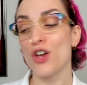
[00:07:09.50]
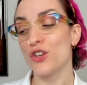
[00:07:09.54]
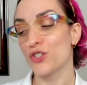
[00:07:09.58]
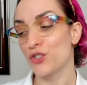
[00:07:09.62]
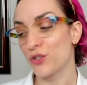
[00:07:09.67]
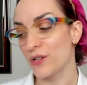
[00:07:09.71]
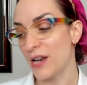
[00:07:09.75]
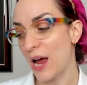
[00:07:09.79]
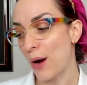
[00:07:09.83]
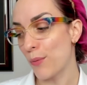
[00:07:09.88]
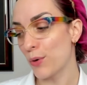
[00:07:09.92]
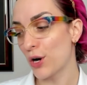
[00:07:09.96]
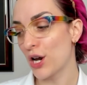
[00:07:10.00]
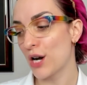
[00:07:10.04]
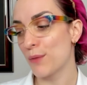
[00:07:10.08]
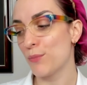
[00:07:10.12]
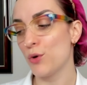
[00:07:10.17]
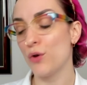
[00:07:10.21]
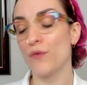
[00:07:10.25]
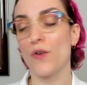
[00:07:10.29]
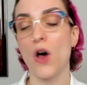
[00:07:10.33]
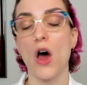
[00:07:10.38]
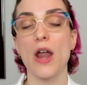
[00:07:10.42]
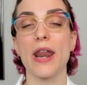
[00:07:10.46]
so now we're going to
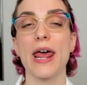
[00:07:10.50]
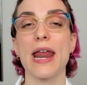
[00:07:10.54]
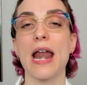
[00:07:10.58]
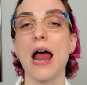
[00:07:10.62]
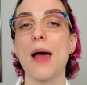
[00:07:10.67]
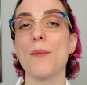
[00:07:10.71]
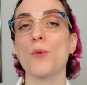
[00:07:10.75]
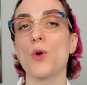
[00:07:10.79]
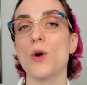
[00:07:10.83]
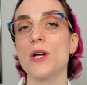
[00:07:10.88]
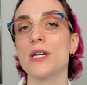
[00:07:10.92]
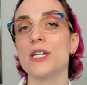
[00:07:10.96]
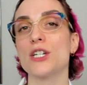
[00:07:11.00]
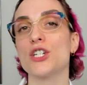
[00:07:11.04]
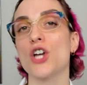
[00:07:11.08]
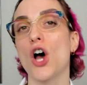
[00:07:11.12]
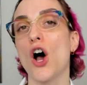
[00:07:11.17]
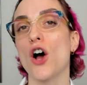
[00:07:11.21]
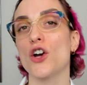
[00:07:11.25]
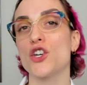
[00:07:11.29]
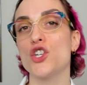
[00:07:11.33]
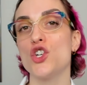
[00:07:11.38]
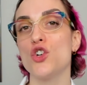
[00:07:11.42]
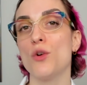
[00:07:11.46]
move on, and I'm going to
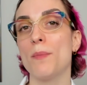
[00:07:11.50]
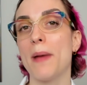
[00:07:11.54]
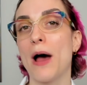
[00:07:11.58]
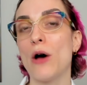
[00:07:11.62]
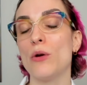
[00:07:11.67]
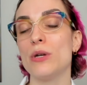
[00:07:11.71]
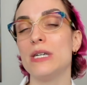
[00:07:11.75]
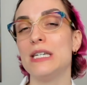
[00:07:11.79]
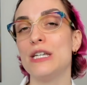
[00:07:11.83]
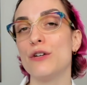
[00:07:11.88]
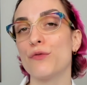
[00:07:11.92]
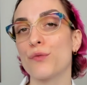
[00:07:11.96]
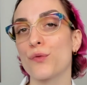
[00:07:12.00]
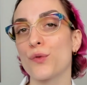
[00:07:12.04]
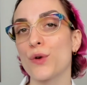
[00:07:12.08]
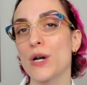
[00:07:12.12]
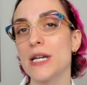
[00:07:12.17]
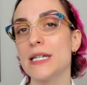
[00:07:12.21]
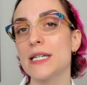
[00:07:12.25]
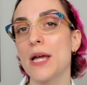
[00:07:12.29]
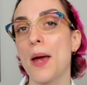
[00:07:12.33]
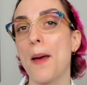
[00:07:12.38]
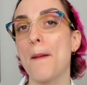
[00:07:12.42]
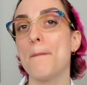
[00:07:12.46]
talk to you about
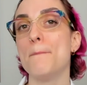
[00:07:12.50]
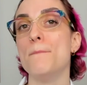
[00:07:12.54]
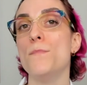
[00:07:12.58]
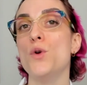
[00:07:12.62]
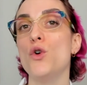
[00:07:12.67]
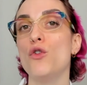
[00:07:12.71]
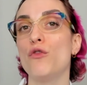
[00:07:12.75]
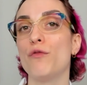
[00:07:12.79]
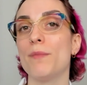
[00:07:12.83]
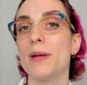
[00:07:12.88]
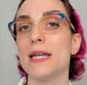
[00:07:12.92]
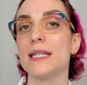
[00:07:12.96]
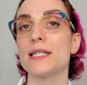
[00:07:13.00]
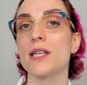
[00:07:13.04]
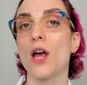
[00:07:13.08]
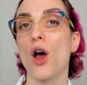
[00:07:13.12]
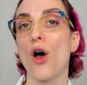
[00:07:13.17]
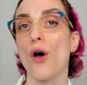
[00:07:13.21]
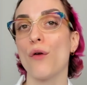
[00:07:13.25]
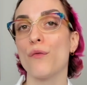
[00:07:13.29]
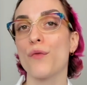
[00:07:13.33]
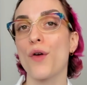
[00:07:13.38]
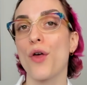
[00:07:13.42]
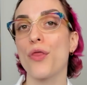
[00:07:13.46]
different movements
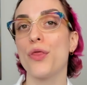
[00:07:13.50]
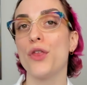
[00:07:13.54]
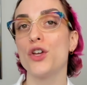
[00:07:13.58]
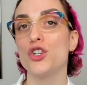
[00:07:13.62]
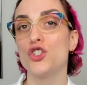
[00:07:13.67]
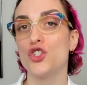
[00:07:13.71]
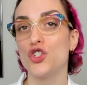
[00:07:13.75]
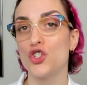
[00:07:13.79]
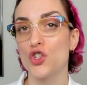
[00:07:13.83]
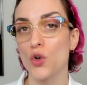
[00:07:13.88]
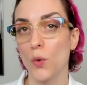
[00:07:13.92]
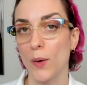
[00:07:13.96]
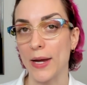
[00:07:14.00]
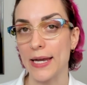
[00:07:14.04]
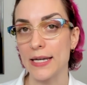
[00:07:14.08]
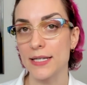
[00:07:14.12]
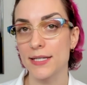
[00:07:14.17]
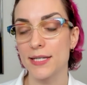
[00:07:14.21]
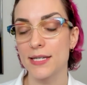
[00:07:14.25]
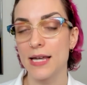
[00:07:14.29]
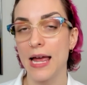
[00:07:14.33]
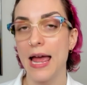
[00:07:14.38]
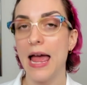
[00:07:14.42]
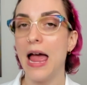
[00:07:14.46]
of the
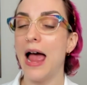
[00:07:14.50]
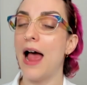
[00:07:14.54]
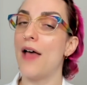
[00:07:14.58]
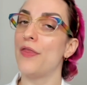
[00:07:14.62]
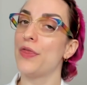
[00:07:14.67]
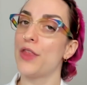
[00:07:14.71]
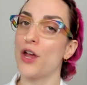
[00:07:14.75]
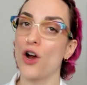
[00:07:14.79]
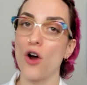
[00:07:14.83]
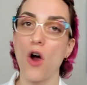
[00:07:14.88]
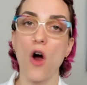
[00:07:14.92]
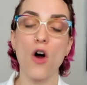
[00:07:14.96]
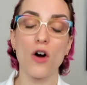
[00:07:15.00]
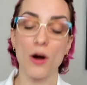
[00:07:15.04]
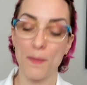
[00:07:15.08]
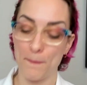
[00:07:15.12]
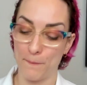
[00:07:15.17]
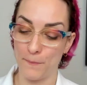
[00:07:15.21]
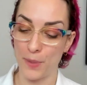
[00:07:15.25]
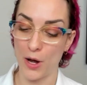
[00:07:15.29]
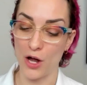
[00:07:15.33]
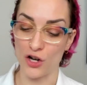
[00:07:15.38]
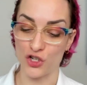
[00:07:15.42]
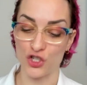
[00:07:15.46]
joints. And there are a
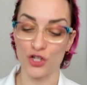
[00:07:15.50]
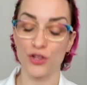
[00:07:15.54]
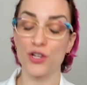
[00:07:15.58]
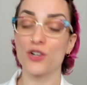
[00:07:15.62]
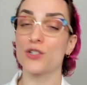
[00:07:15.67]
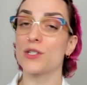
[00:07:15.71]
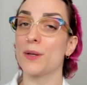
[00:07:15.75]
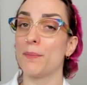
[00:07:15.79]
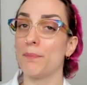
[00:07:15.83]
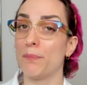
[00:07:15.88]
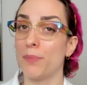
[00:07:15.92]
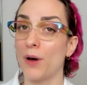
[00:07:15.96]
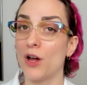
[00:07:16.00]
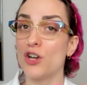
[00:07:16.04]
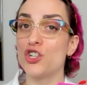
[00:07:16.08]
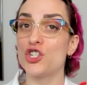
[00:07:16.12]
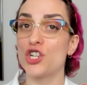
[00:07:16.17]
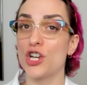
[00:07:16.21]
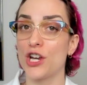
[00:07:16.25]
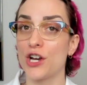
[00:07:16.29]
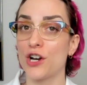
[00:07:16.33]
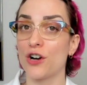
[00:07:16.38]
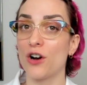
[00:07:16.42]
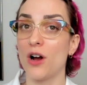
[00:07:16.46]
bunch. There's a bunch
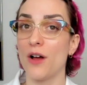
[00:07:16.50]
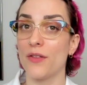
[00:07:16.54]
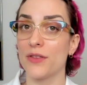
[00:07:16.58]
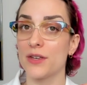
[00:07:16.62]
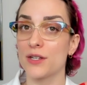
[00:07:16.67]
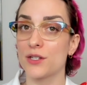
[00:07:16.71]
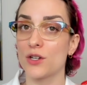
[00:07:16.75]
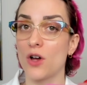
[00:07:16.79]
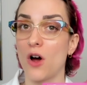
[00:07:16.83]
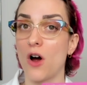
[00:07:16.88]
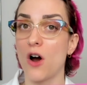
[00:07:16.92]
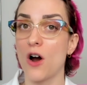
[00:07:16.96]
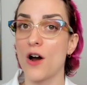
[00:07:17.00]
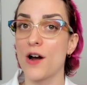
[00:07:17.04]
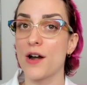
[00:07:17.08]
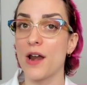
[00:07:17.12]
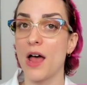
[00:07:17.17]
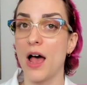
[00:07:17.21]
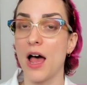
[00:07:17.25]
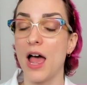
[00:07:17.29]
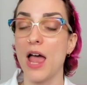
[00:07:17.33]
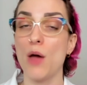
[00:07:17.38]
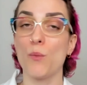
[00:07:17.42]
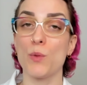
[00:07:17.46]
here on this card,
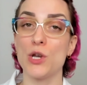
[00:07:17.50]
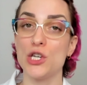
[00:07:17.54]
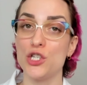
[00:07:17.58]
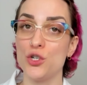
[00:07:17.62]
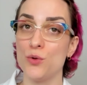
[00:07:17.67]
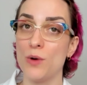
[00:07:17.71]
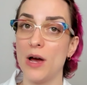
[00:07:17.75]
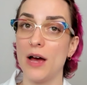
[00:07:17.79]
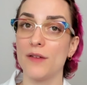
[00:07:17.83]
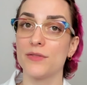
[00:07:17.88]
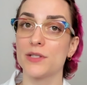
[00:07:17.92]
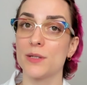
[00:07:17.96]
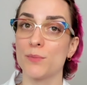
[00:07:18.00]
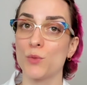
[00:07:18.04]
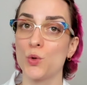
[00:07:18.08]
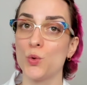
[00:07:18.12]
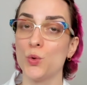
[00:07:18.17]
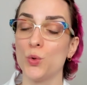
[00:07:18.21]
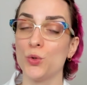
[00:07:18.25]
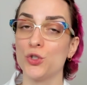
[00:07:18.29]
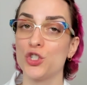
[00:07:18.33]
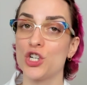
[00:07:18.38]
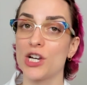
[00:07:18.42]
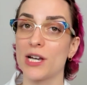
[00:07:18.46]
and we do have some
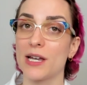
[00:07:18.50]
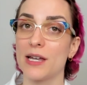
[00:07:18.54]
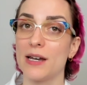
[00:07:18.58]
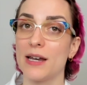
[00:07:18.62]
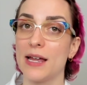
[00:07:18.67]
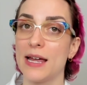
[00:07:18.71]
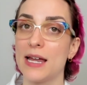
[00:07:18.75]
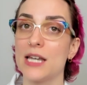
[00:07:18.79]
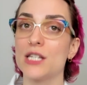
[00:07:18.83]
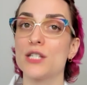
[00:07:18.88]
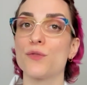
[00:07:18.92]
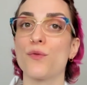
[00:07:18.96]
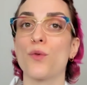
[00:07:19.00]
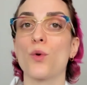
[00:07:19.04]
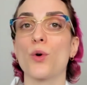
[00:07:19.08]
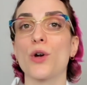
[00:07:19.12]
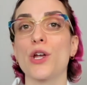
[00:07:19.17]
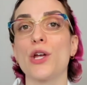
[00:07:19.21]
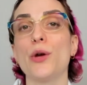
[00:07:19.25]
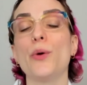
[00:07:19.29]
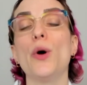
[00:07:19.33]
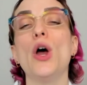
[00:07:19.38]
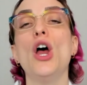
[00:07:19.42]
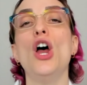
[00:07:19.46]
cool chicken hints for
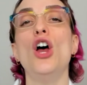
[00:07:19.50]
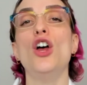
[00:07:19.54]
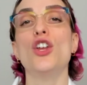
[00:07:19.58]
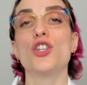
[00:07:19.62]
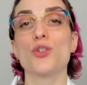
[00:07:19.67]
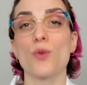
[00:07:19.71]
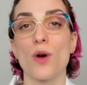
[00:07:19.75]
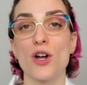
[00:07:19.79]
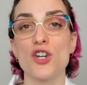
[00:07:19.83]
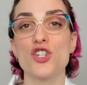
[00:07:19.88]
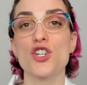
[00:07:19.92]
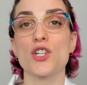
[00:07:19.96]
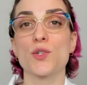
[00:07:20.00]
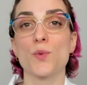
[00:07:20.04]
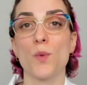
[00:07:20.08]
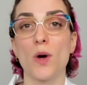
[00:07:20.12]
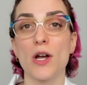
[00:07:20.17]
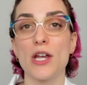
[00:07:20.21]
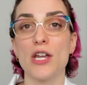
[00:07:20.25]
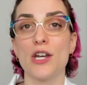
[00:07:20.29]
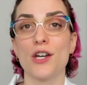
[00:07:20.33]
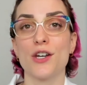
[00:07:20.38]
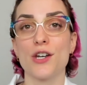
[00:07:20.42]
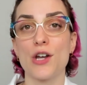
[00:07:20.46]
you. So I just
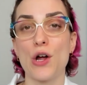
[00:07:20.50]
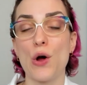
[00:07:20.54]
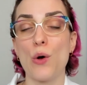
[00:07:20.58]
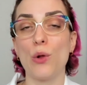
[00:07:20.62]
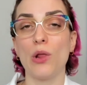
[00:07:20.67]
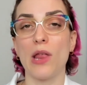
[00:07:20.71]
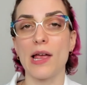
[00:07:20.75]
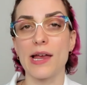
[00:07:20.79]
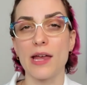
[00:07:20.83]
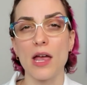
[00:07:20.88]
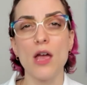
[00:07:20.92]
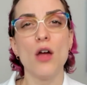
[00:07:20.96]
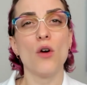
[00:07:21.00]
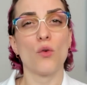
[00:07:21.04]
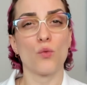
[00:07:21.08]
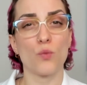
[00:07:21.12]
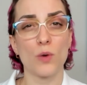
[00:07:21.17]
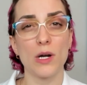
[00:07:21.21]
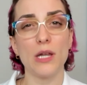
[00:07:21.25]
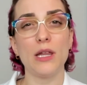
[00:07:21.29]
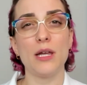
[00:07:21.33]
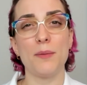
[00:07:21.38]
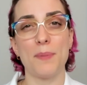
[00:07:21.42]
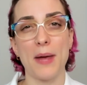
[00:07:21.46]
want you to know, like,
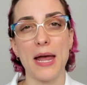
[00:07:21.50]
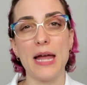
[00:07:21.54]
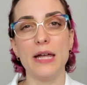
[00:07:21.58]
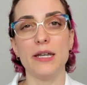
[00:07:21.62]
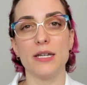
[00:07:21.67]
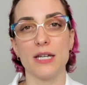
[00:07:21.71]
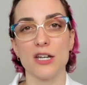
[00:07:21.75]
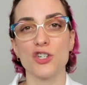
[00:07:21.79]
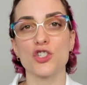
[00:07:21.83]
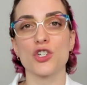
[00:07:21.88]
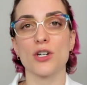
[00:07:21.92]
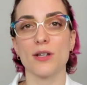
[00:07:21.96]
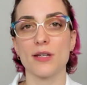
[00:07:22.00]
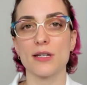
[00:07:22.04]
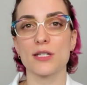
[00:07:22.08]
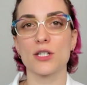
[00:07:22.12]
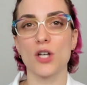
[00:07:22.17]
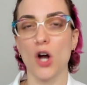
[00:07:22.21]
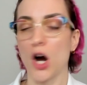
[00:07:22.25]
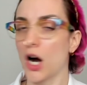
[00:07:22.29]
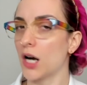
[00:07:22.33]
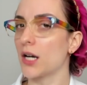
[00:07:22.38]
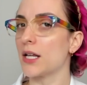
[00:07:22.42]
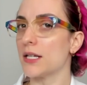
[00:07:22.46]
really pay attention to this
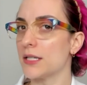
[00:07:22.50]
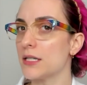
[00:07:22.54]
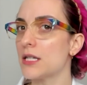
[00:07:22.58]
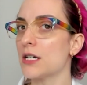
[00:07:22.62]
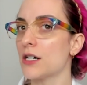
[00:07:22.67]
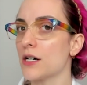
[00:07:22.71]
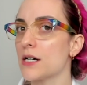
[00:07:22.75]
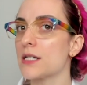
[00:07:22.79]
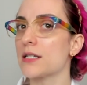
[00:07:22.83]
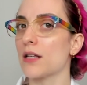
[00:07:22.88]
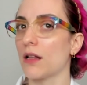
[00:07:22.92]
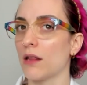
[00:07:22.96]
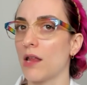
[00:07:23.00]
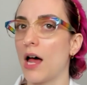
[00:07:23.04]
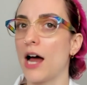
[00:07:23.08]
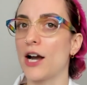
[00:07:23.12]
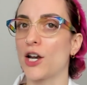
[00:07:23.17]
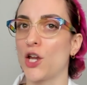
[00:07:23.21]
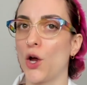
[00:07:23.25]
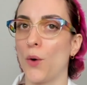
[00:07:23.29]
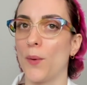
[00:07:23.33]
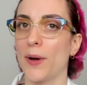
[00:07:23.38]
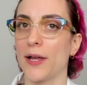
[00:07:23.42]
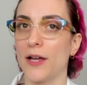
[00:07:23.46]
card because there is a lot
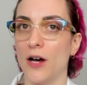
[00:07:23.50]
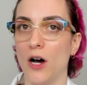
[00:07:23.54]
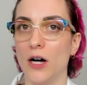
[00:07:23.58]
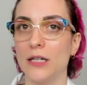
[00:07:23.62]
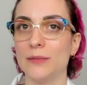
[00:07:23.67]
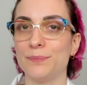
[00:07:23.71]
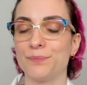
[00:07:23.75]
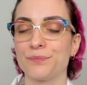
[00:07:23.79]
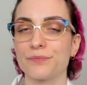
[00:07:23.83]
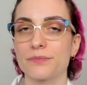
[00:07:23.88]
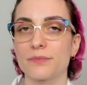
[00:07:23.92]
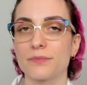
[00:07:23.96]
going on.